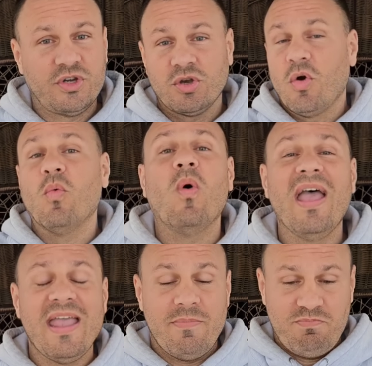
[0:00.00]
took
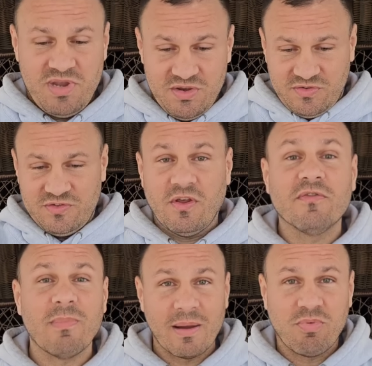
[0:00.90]
away pieces
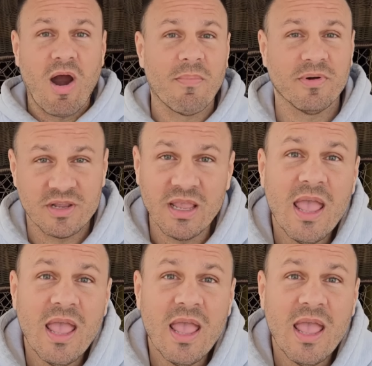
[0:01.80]
of my property